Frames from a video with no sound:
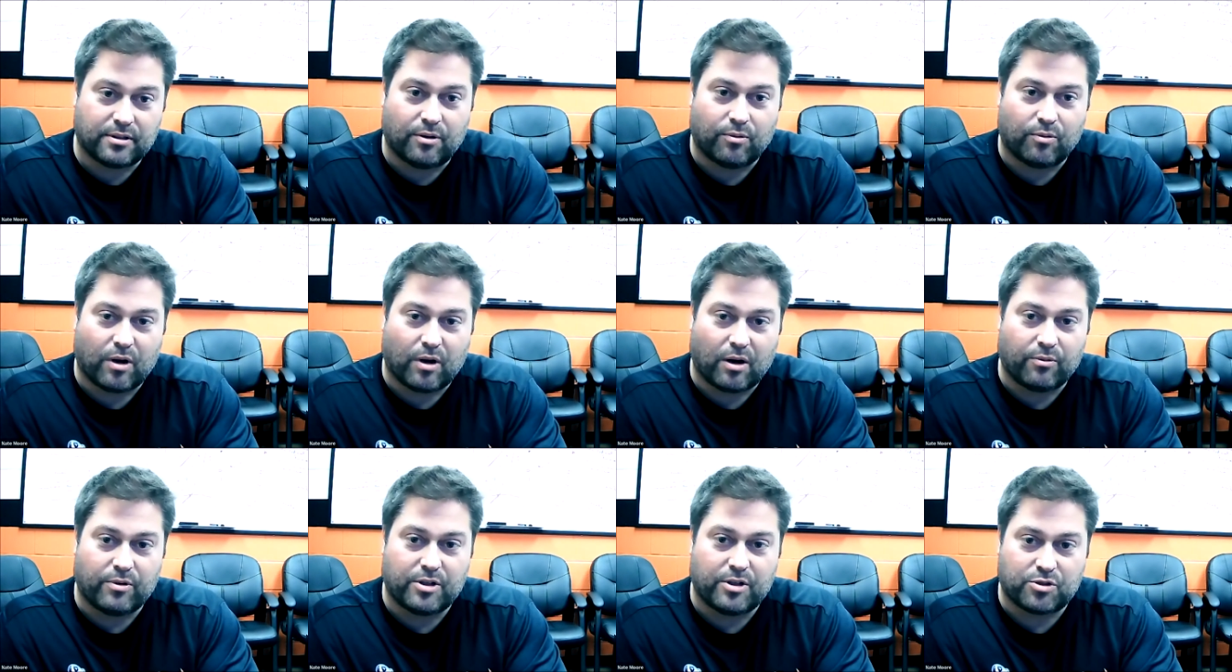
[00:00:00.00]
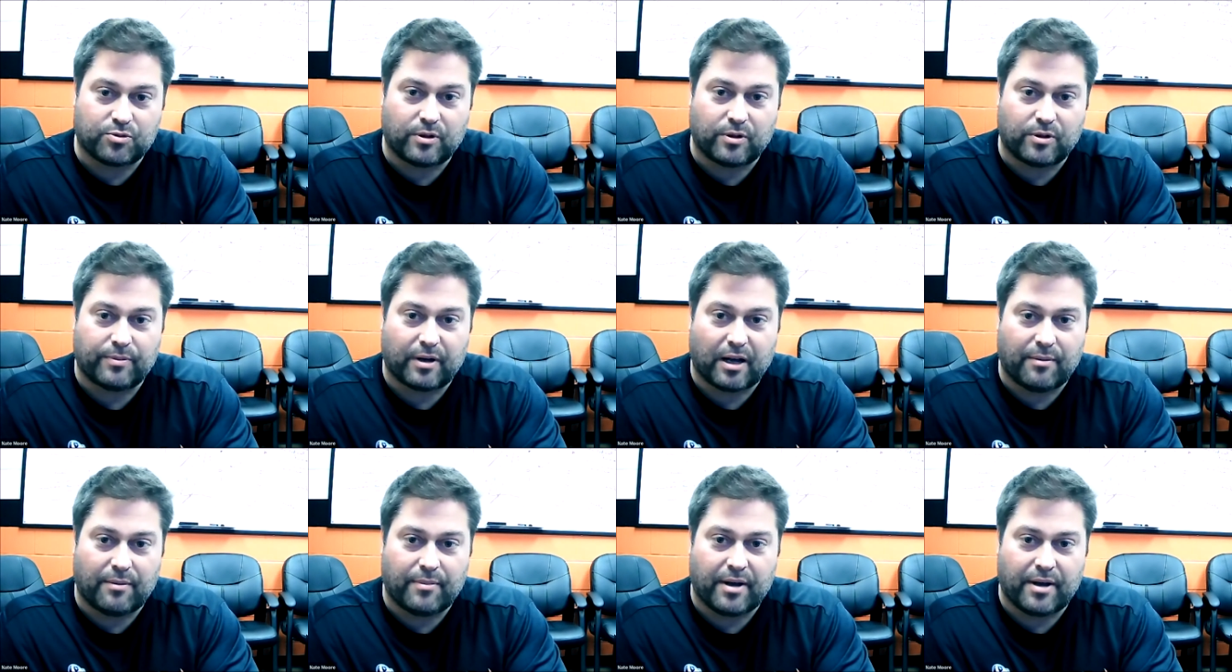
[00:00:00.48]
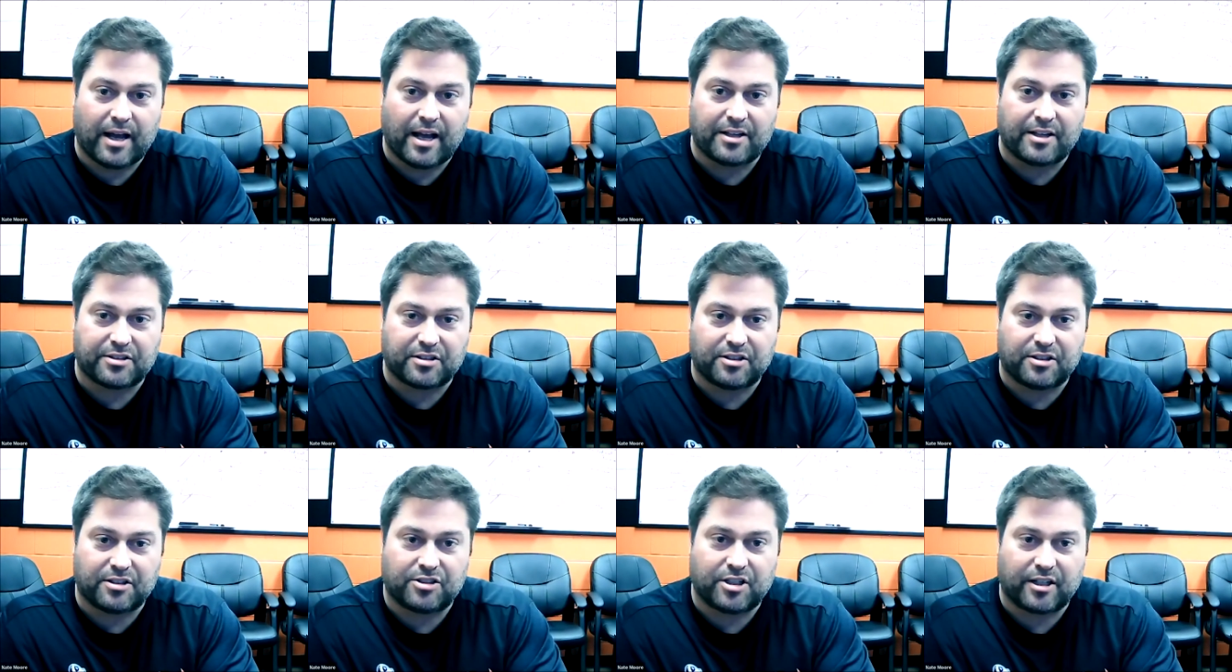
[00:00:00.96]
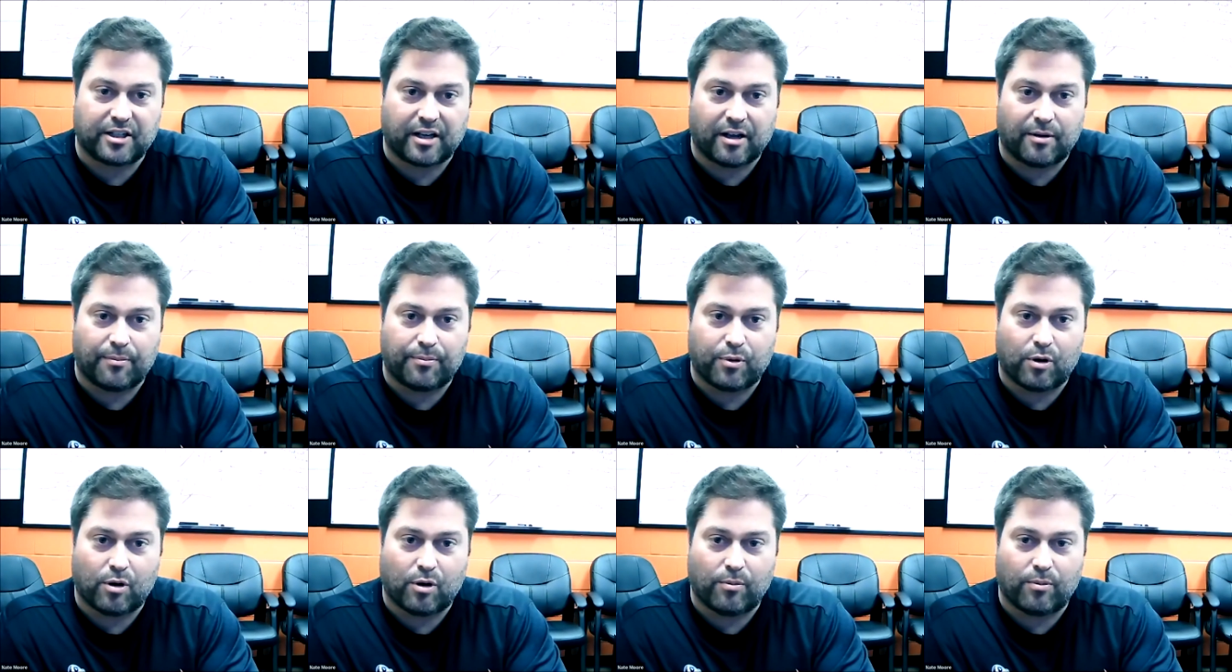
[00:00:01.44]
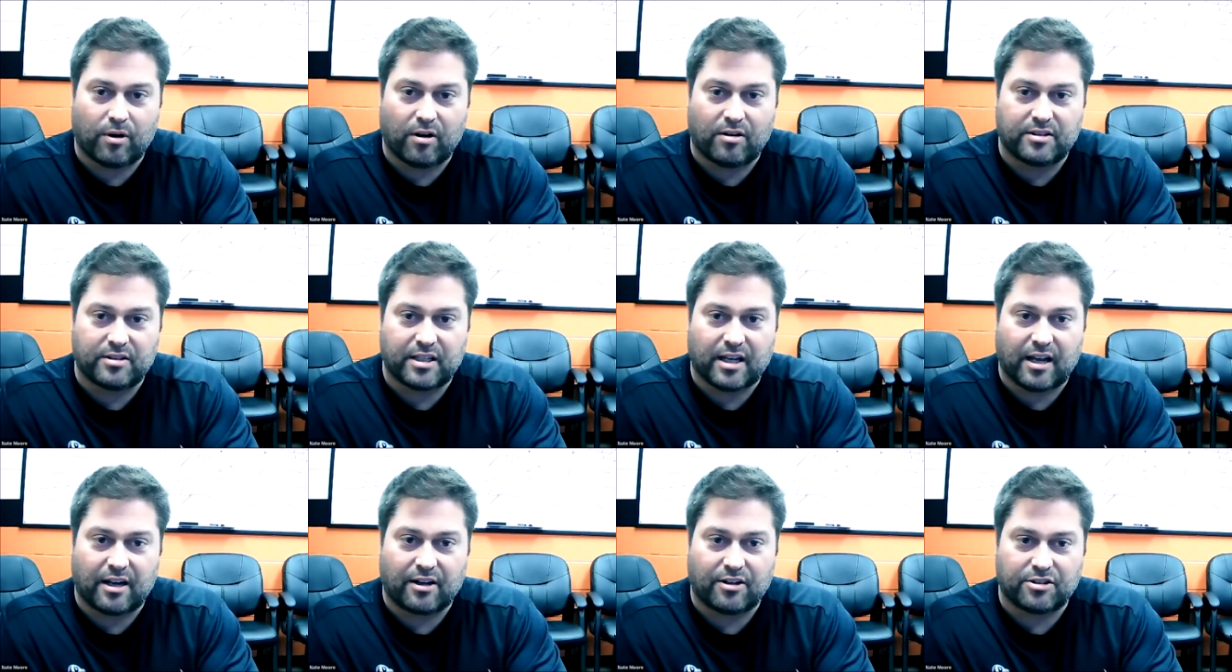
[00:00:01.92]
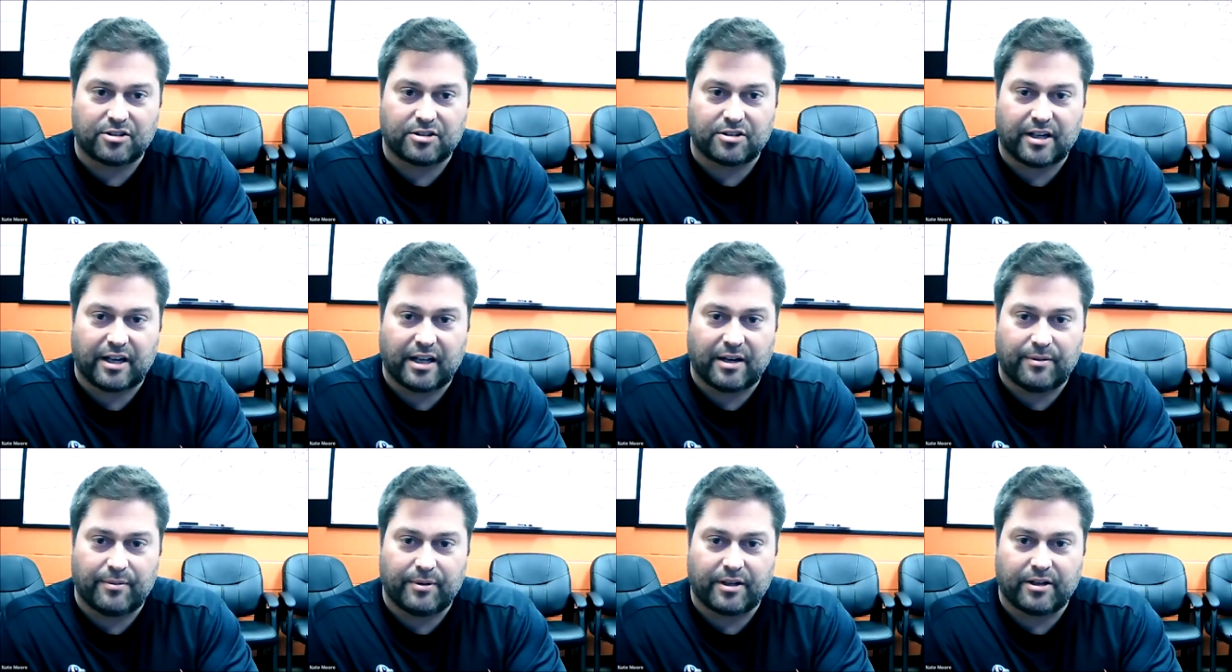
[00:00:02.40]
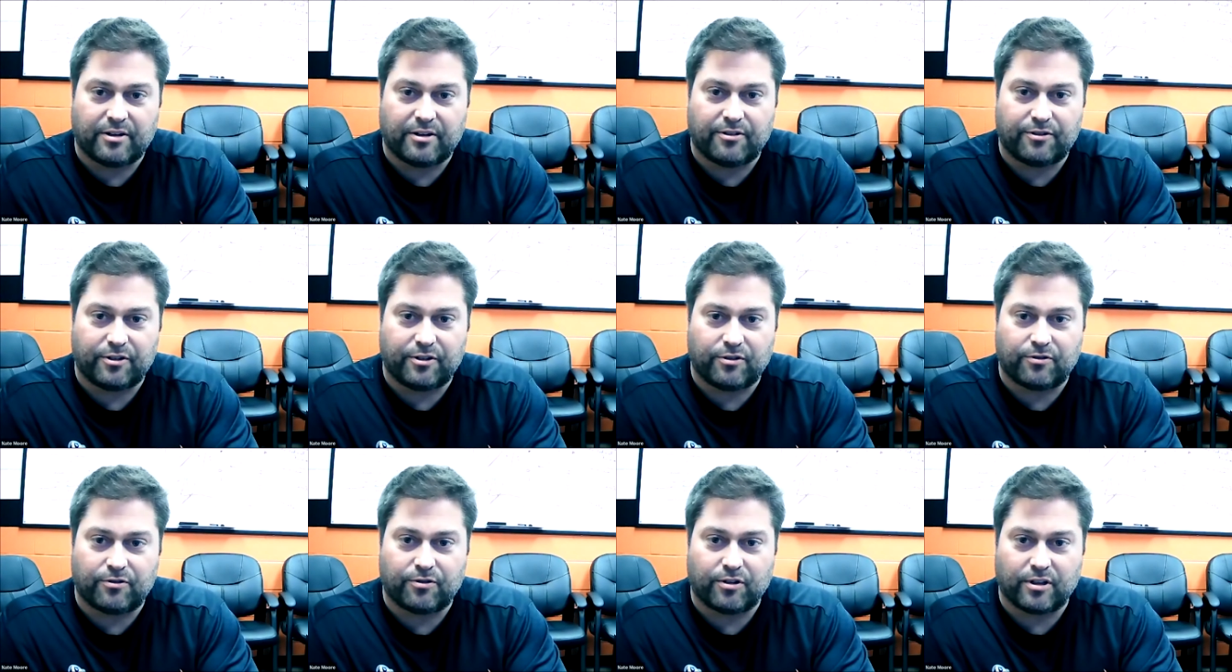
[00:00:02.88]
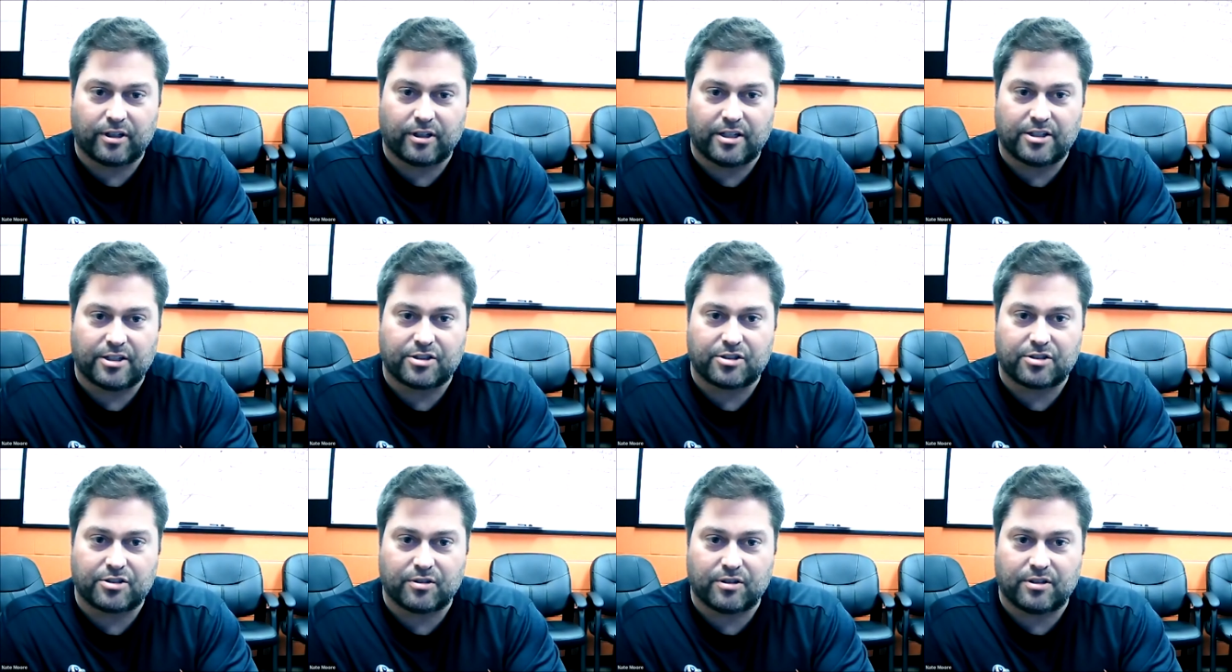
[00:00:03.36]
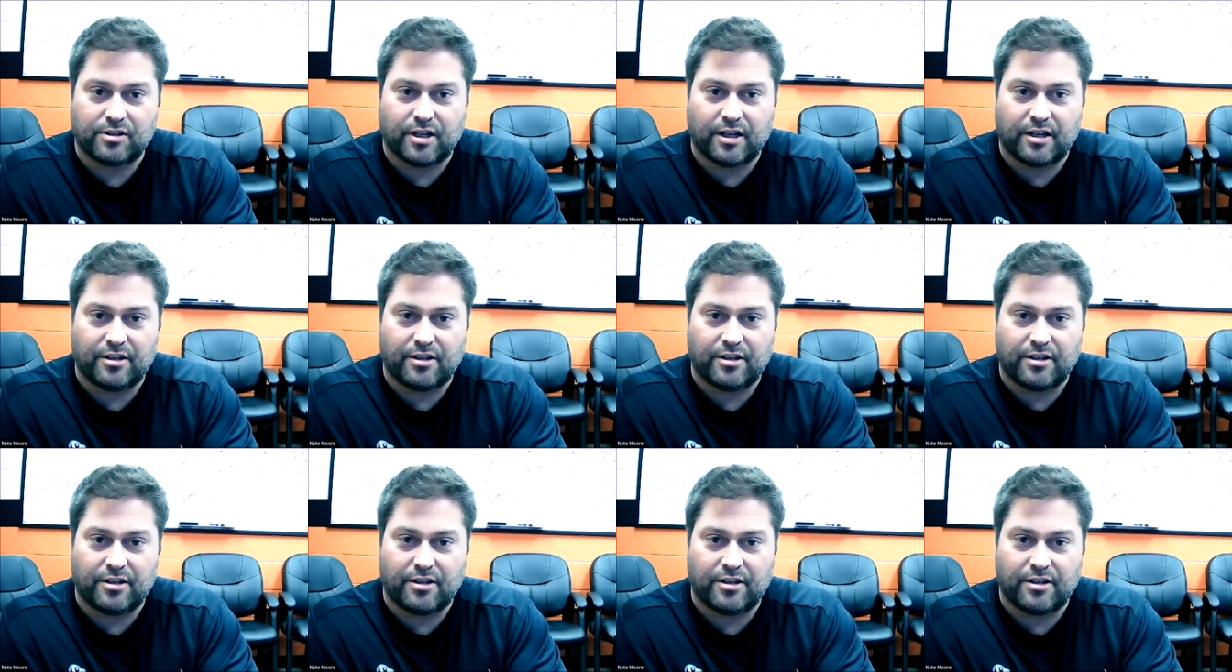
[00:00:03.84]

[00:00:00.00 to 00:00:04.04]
you know, why don't we swing by Massillon, check out Paul Brown Tiger Stadium and get a feel for the history.